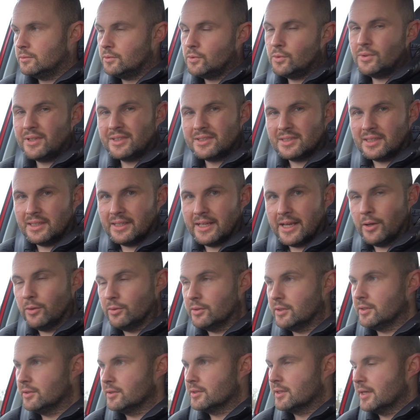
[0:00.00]
Well, that's a
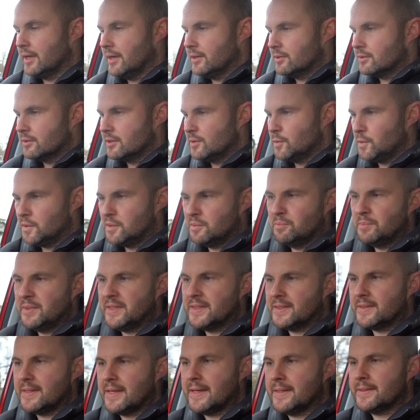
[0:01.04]
loud indicator. You wouldn't
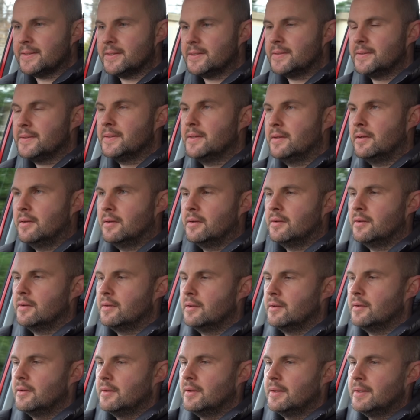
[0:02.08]
miss that.
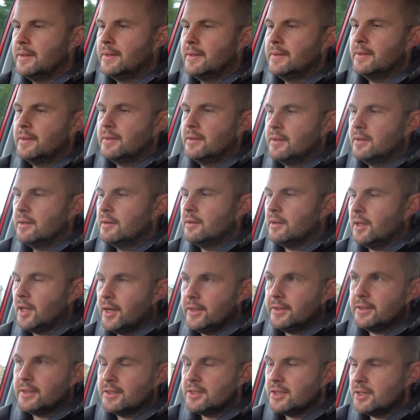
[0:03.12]
I
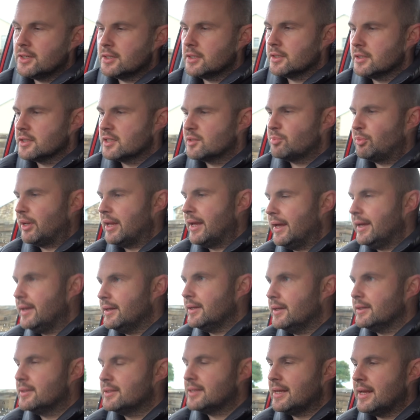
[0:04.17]
like the digital
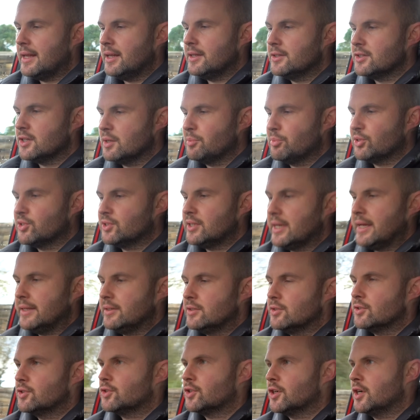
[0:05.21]
display. It tells you in
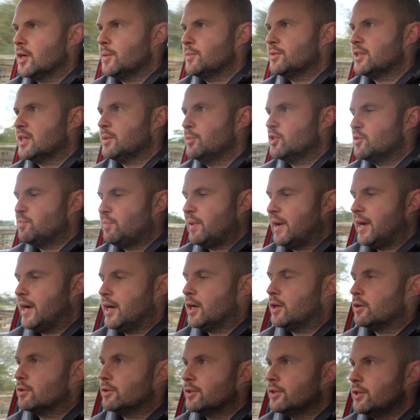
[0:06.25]
percentage terms how much
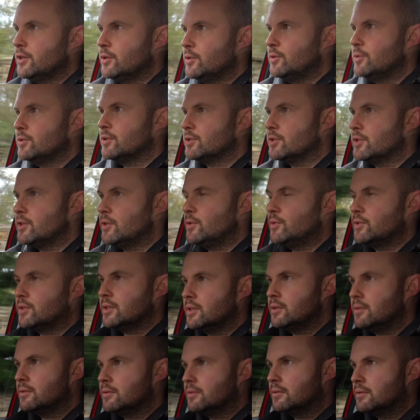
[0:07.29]
power you're
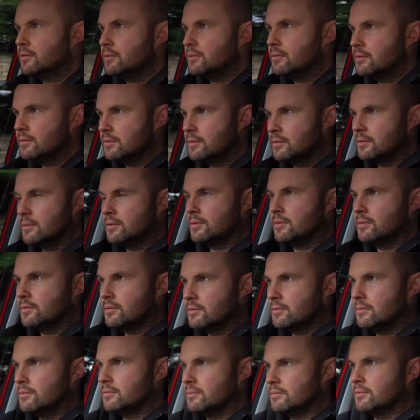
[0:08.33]
using.
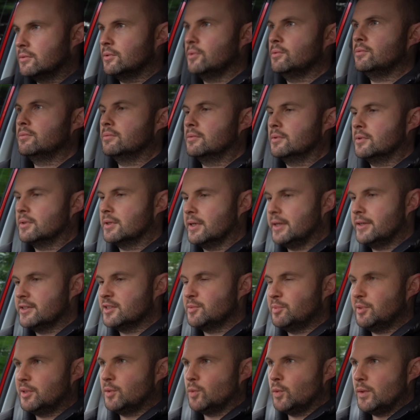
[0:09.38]
Oh, okay, there's
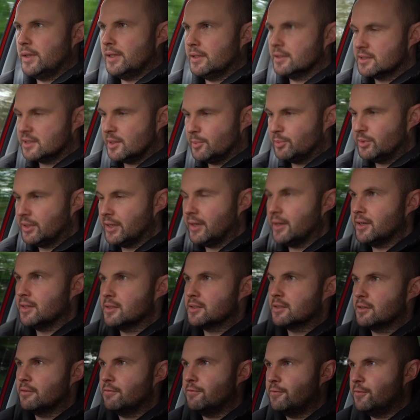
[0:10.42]
a bit of wheel slip there
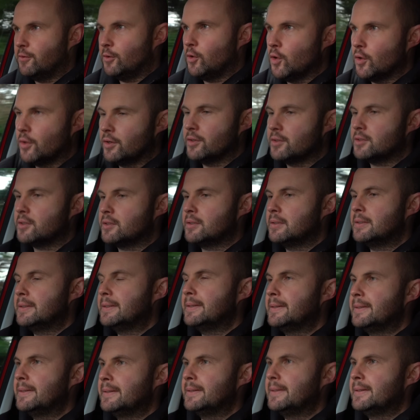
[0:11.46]
as I floor it.
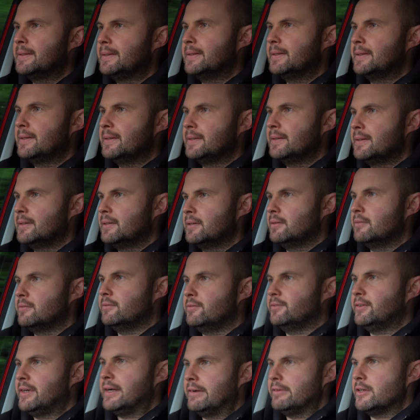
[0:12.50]

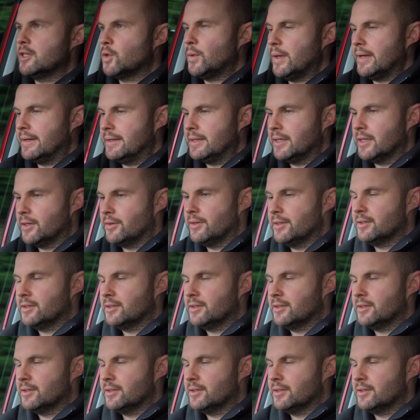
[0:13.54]
Very quickly you're